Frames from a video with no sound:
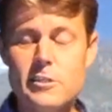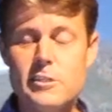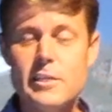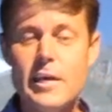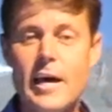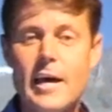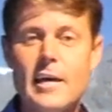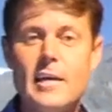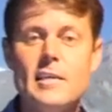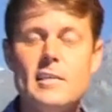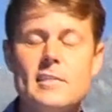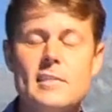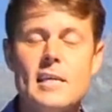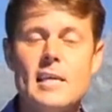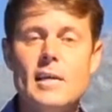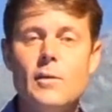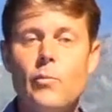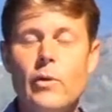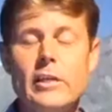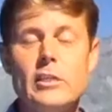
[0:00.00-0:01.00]
says
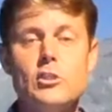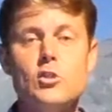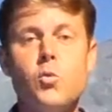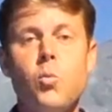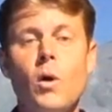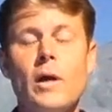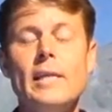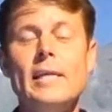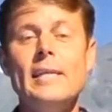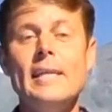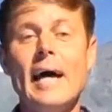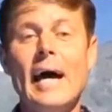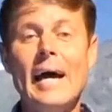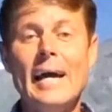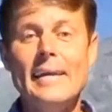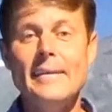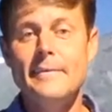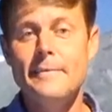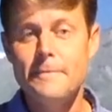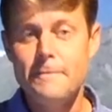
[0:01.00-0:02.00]
it went
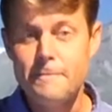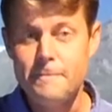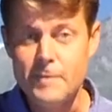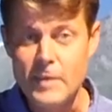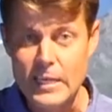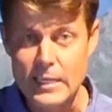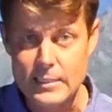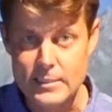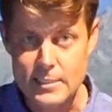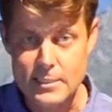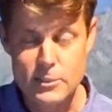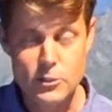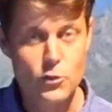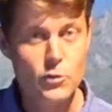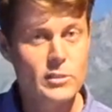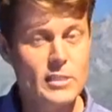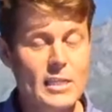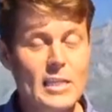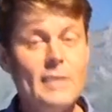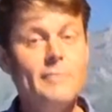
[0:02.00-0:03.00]
29 feet. So
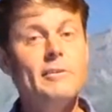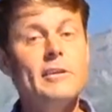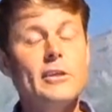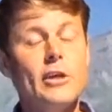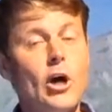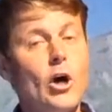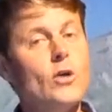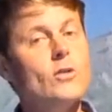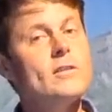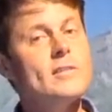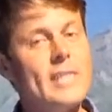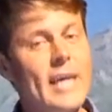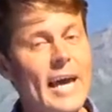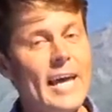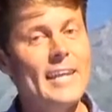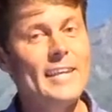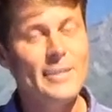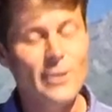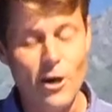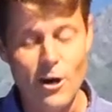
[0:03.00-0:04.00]
it didn't even go
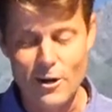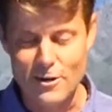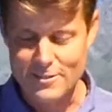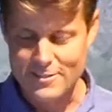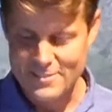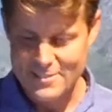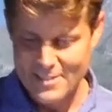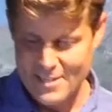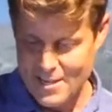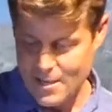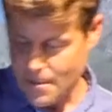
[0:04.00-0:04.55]
10 yards.